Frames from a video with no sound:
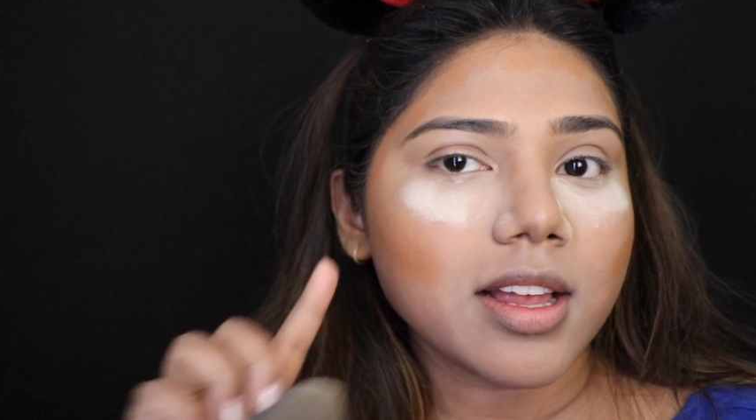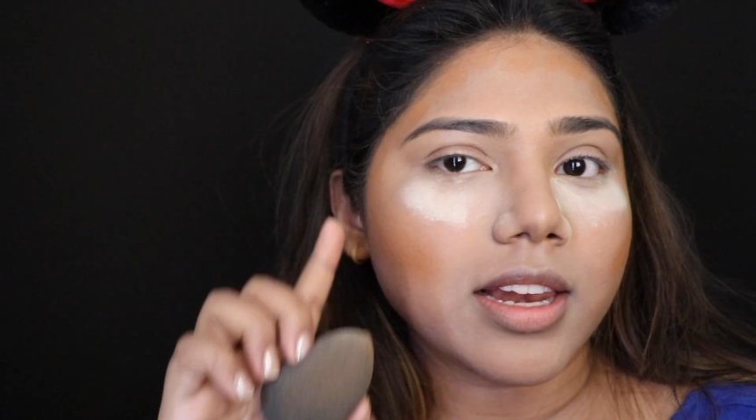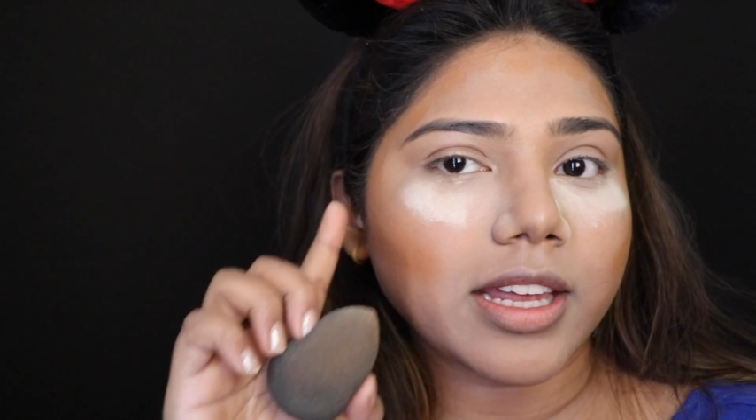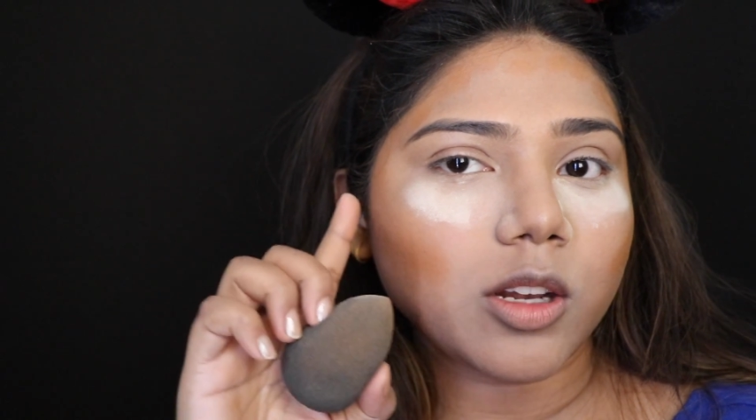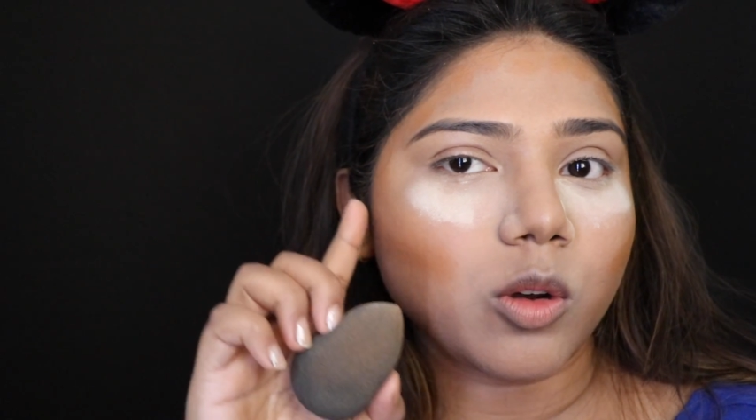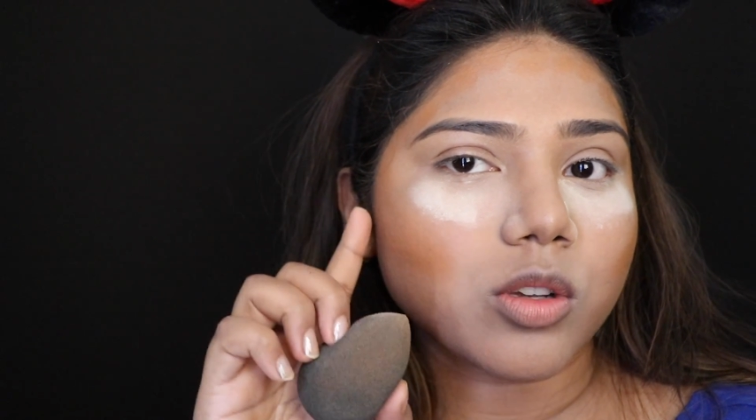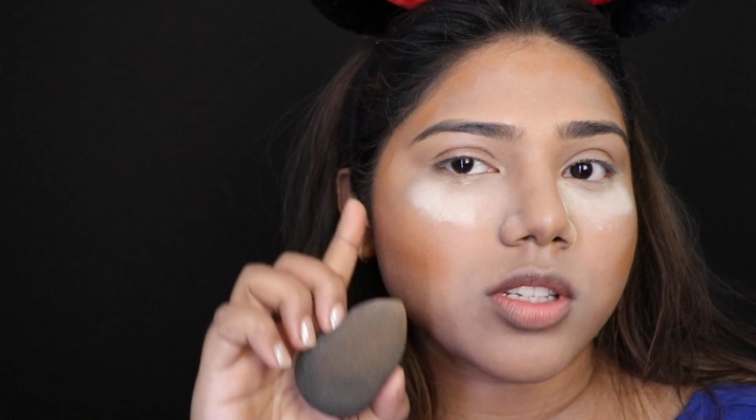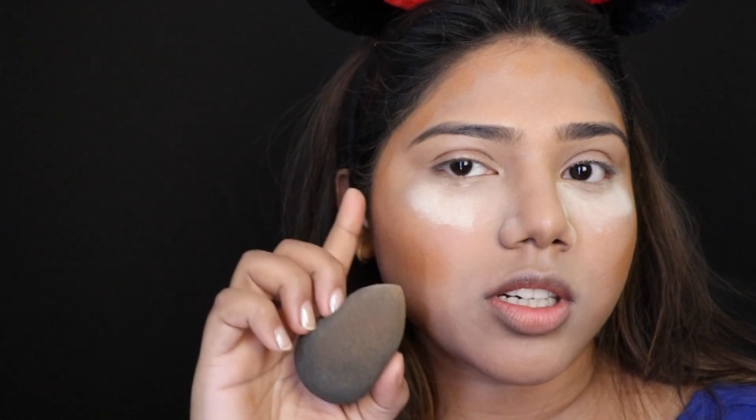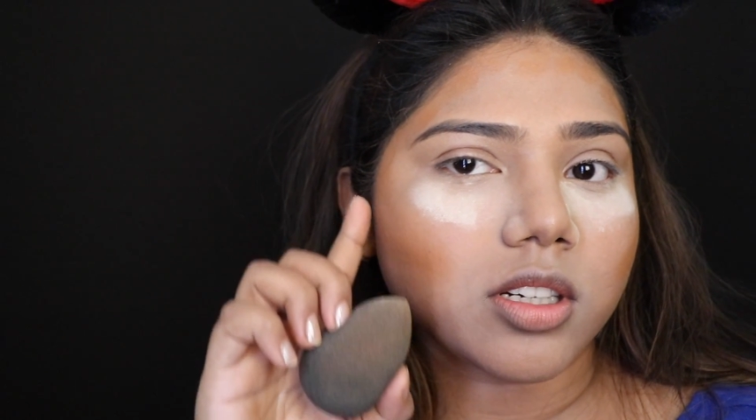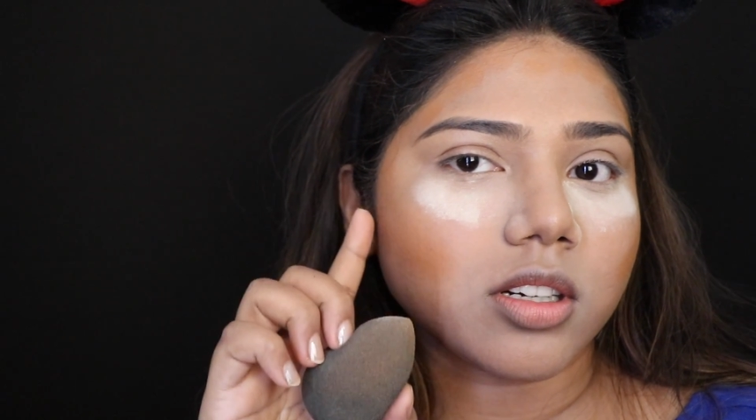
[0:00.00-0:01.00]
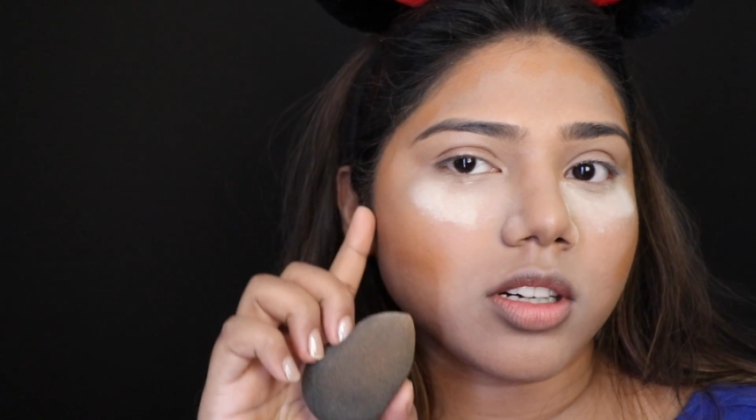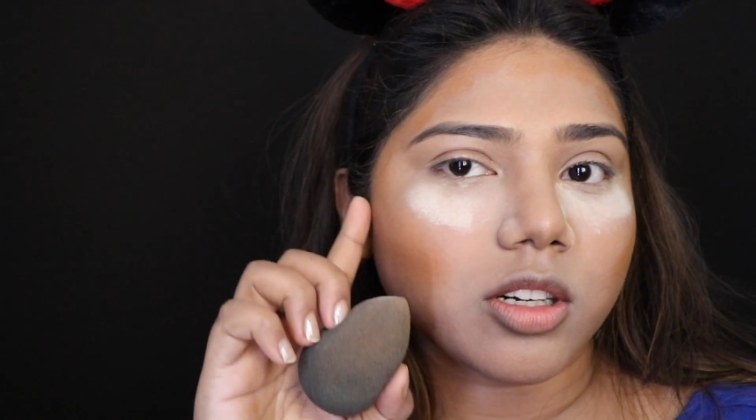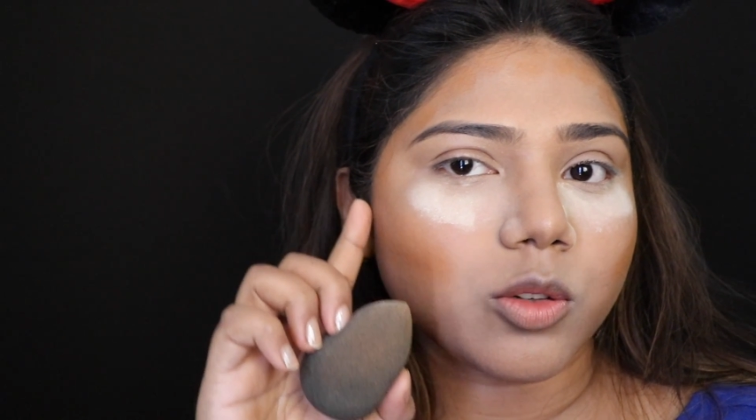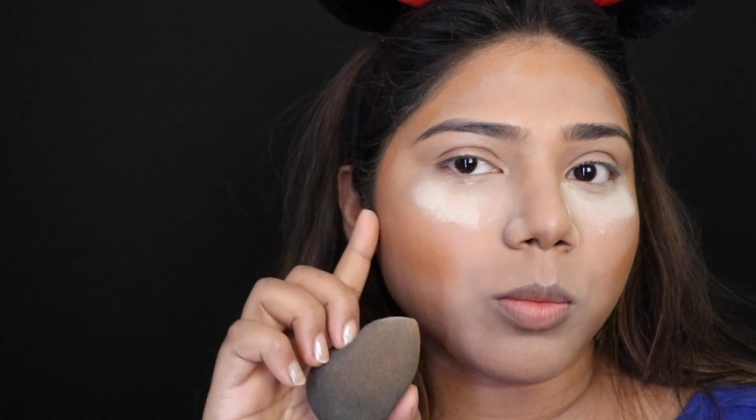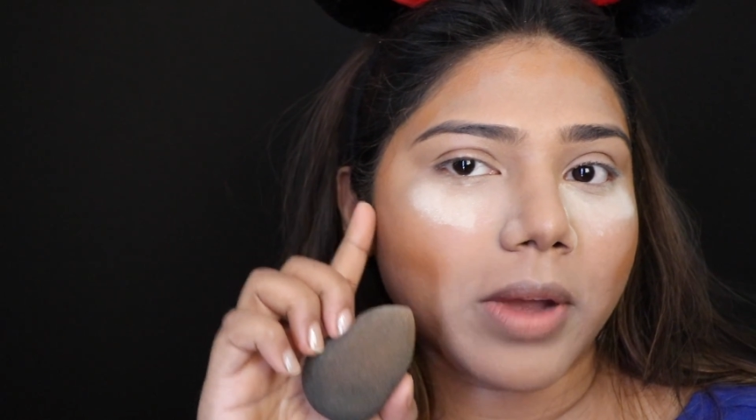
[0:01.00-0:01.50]
like
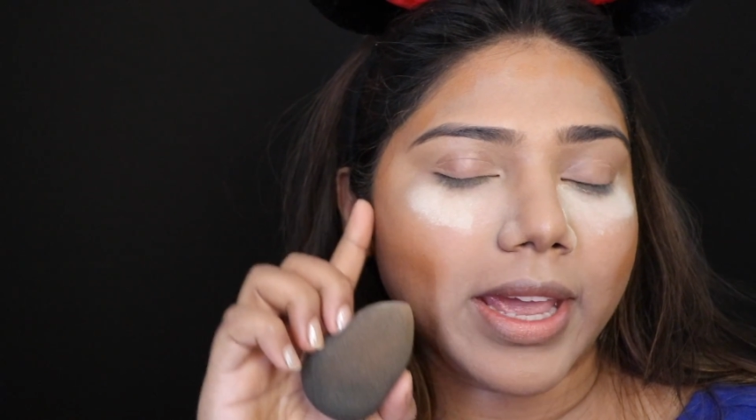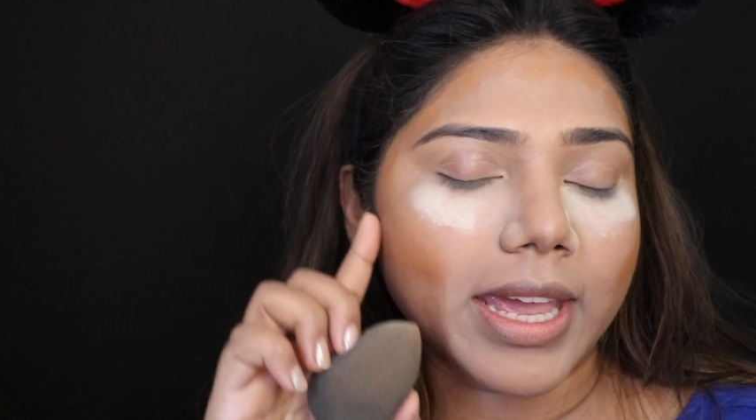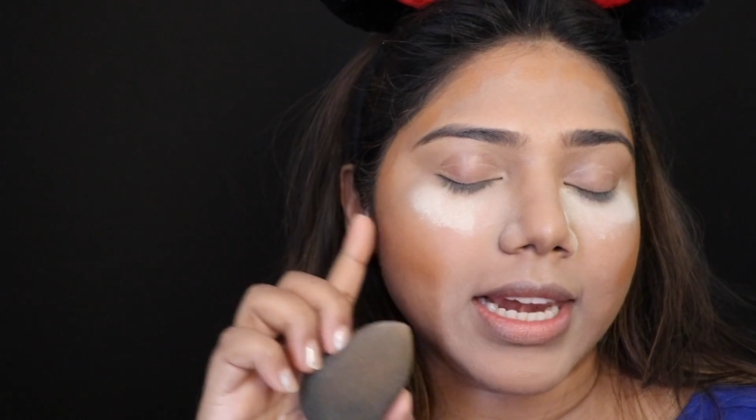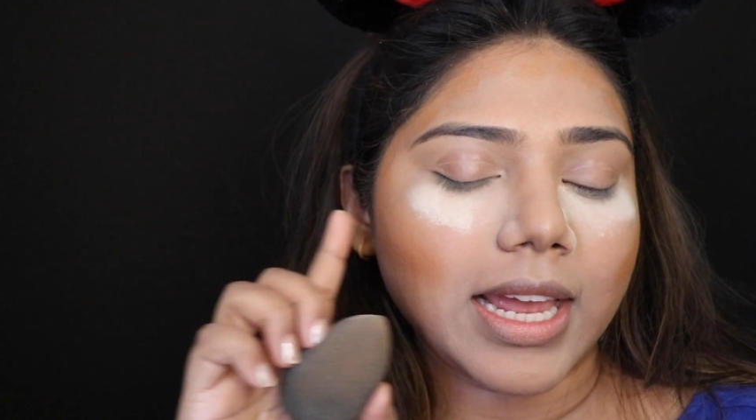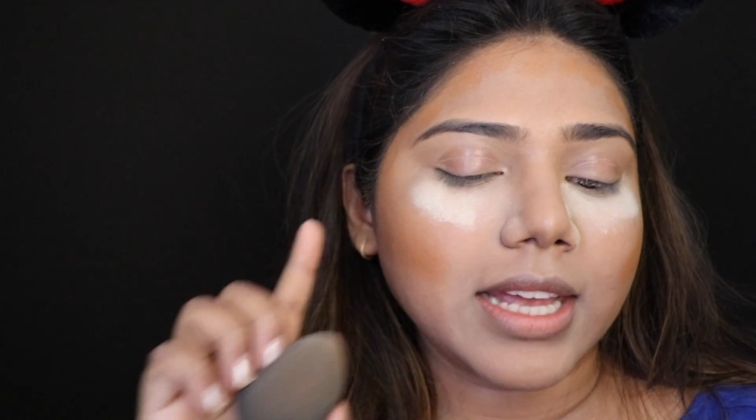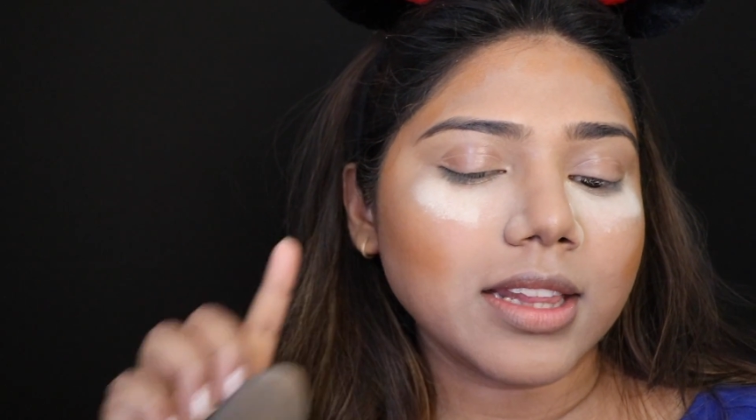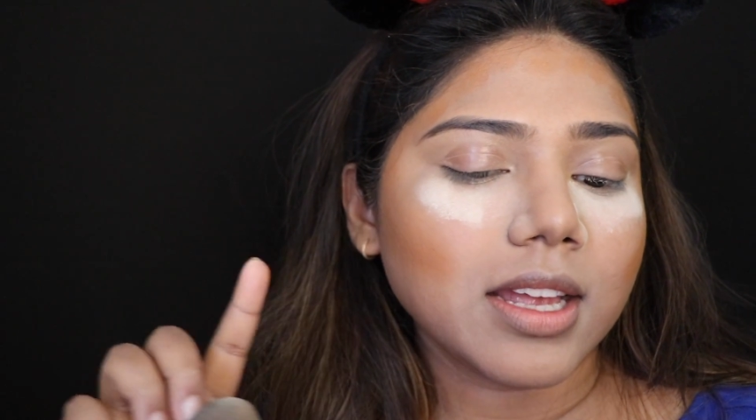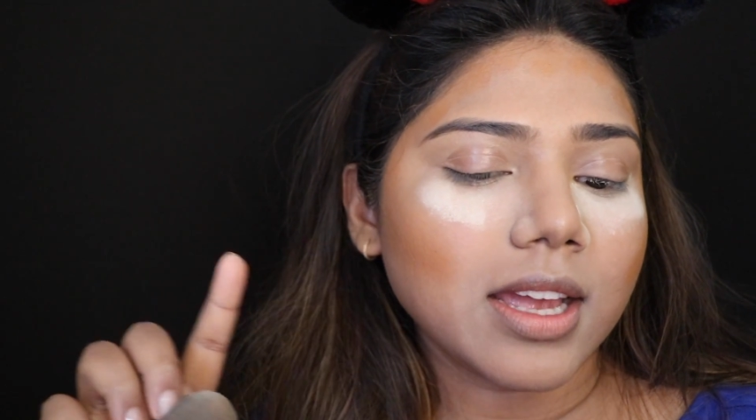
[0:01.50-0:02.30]
closer to my hairline.